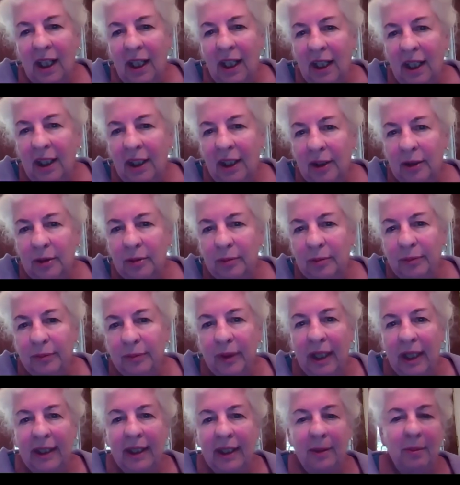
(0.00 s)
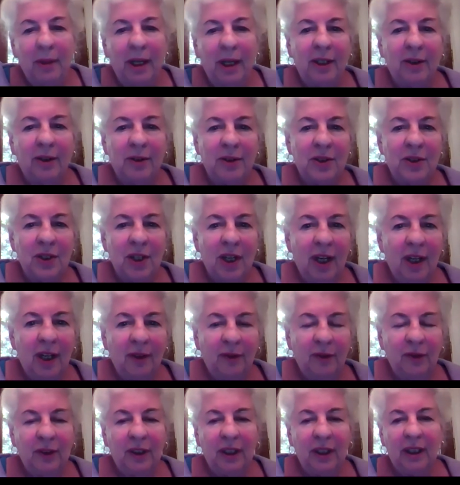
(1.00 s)
um, I think
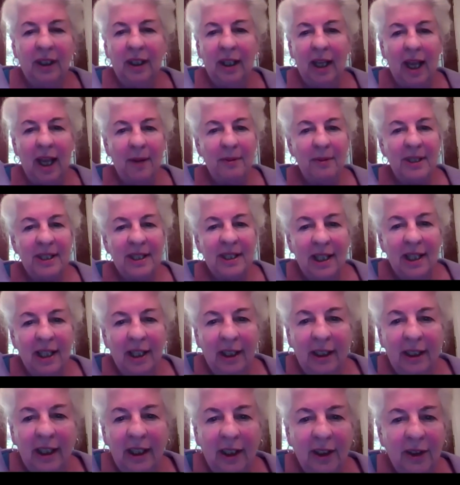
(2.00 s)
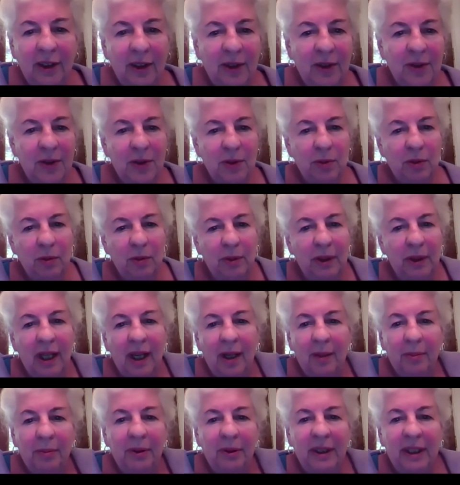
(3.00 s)
Microsoft, uh, Amazon, none of those were
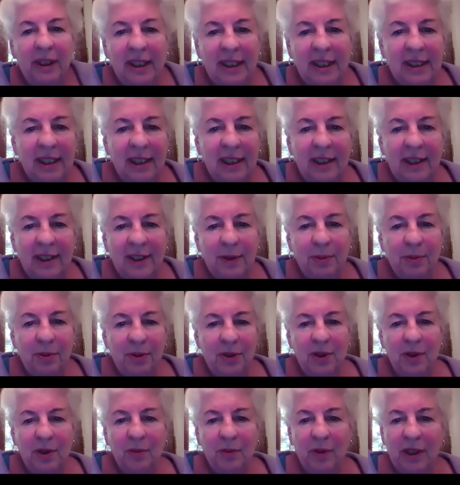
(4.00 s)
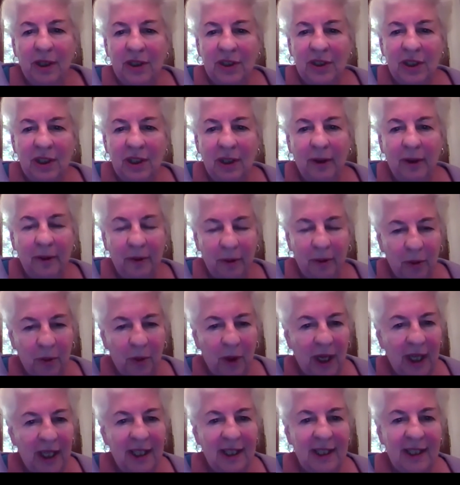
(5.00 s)
monopolies. And this well, person again, wants to know
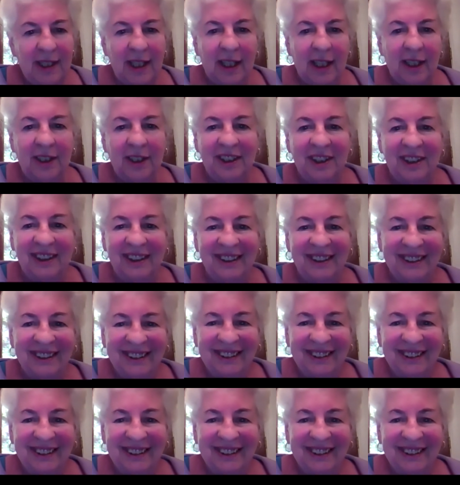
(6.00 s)
why is that?